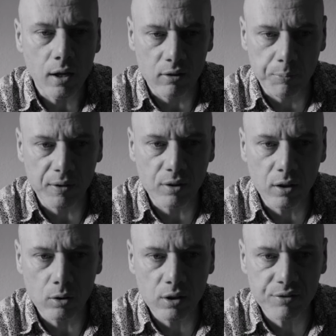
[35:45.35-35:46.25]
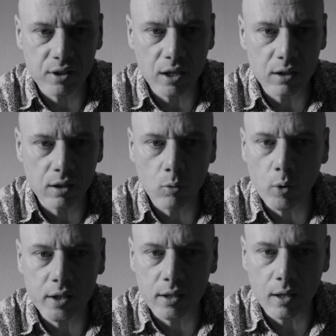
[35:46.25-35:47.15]
especially on the street,
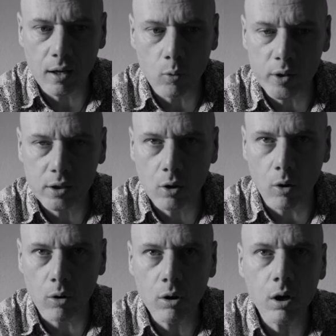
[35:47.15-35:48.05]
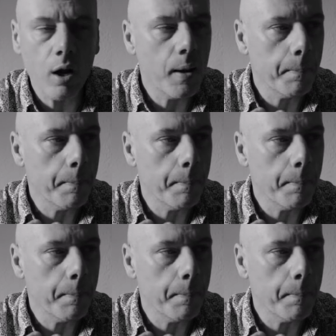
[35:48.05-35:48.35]
with color.